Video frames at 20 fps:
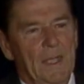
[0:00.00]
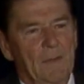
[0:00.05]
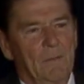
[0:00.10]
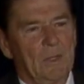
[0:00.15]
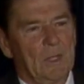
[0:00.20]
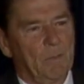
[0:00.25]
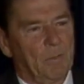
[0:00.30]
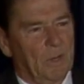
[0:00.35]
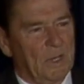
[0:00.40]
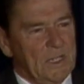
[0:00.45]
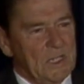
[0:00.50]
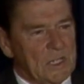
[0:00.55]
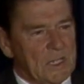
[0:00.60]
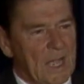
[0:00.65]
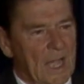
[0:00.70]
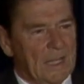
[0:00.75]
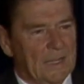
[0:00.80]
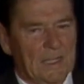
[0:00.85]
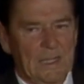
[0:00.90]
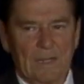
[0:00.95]
When the police
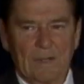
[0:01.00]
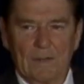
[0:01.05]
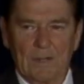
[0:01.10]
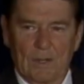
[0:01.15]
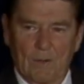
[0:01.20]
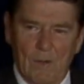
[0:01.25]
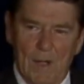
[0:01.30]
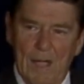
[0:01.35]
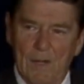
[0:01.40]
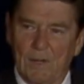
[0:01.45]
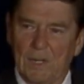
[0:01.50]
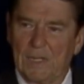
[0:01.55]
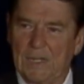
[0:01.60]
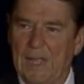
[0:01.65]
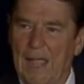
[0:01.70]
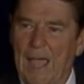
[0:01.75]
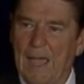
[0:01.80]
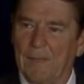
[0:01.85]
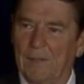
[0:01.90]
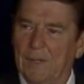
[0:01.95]
got there, a crowd had
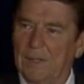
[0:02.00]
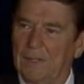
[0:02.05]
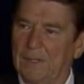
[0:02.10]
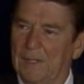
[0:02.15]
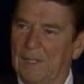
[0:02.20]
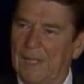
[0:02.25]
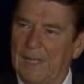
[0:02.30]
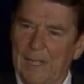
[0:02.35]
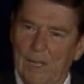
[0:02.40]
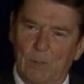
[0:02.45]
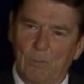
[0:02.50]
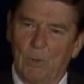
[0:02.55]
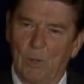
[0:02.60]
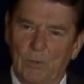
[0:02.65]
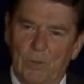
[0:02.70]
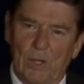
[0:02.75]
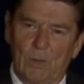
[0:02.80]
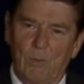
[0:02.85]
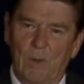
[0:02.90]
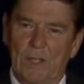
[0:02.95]
gathered and they
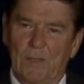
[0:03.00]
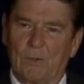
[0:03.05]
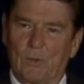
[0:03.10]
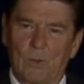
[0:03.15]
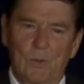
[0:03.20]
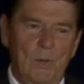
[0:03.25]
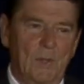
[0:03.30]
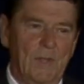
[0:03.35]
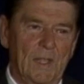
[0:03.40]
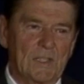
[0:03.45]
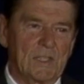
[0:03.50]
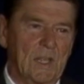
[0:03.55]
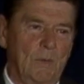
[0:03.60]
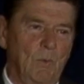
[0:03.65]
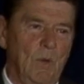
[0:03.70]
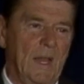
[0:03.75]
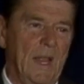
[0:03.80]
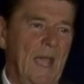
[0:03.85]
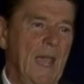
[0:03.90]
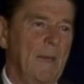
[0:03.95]
elbowed their way through and they said,
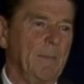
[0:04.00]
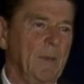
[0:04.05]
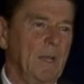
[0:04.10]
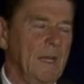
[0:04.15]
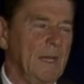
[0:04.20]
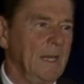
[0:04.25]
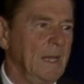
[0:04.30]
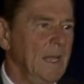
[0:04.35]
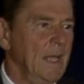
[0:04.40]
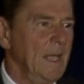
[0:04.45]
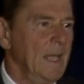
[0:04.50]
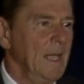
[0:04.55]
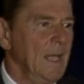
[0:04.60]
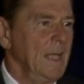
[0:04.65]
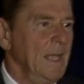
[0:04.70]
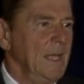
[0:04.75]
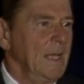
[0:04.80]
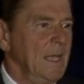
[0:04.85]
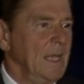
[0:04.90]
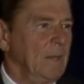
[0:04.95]
What happened?
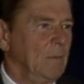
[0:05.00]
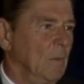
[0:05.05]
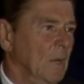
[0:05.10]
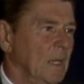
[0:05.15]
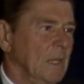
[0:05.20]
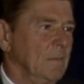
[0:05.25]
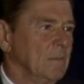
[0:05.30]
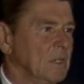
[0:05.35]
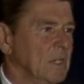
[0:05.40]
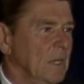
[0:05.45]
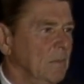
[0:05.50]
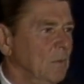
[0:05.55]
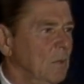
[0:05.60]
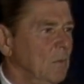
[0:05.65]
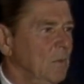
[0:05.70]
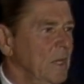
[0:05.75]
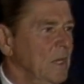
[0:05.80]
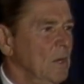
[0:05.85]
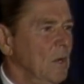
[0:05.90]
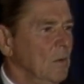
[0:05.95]
And one of them said,
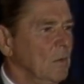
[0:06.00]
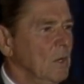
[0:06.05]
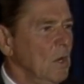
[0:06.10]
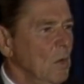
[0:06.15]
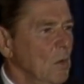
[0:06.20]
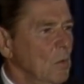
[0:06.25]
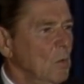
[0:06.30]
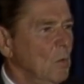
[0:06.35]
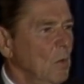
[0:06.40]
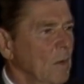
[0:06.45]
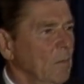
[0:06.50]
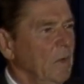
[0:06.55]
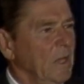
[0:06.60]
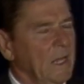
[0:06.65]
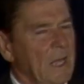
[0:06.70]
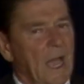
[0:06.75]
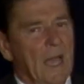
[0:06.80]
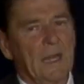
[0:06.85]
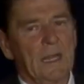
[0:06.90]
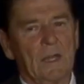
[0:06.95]
Well, we don't know. When we
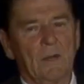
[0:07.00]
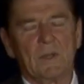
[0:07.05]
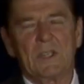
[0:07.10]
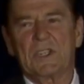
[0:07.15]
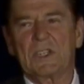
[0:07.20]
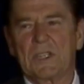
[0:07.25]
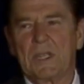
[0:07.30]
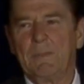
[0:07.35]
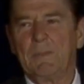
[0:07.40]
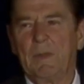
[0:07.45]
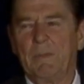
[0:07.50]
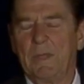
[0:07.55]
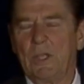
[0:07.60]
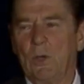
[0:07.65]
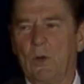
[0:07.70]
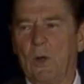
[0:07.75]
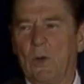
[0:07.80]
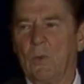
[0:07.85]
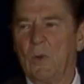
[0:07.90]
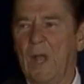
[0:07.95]
got here, he seemed to be
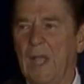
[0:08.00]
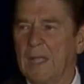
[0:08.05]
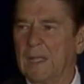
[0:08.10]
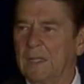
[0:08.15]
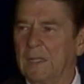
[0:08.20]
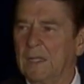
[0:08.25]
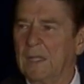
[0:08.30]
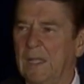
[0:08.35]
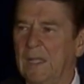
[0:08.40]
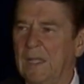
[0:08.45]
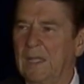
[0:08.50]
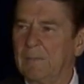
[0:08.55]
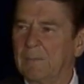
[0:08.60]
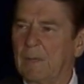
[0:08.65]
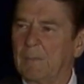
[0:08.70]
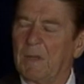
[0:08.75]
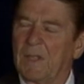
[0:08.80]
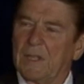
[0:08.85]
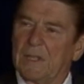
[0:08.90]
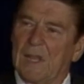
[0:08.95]
all right.
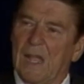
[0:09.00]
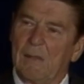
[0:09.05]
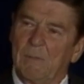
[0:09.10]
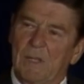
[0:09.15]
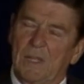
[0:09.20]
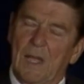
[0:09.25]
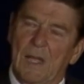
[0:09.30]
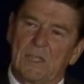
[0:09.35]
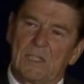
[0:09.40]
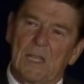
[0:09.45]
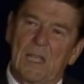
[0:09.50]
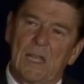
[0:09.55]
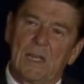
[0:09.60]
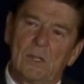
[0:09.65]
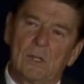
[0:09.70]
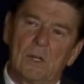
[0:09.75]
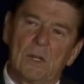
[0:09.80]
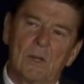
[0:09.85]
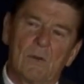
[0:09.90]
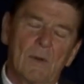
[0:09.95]
But by the time we got his
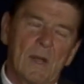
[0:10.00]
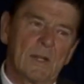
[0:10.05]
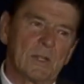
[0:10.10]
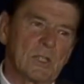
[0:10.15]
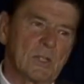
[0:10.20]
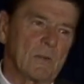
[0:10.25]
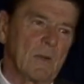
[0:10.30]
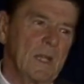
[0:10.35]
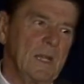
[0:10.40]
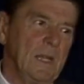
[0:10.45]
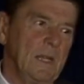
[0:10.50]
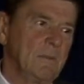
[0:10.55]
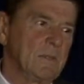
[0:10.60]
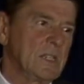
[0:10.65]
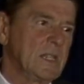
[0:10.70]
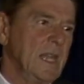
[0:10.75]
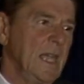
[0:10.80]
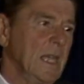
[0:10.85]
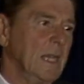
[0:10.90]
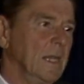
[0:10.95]
head turned around straight, he
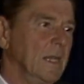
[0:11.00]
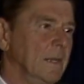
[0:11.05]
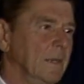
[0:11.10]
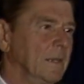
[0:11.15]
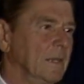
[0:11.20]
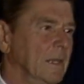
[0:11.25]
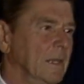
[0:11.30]
was dead.